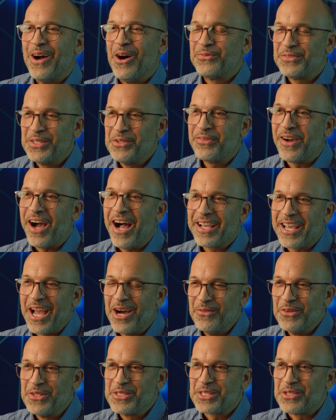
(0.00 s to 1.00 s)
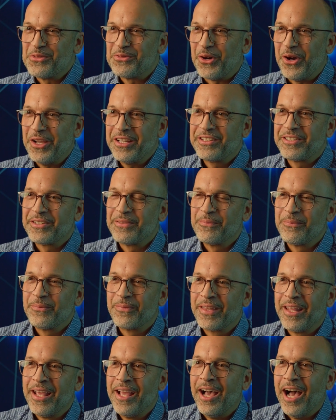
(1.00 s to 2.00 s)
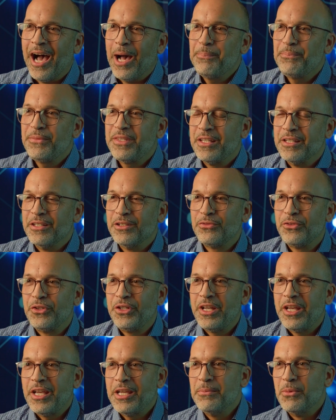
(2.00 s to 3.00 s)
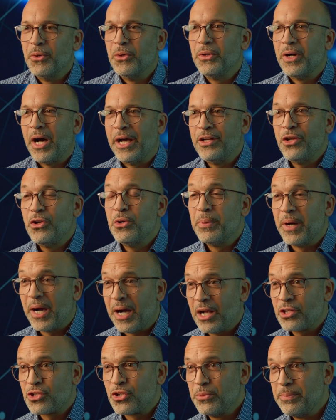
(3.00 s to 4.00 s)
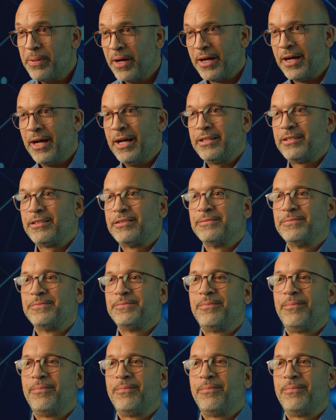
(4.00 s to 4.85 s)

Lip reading: This is a question we were looking forward to. Do you have a surprise in store for EMO?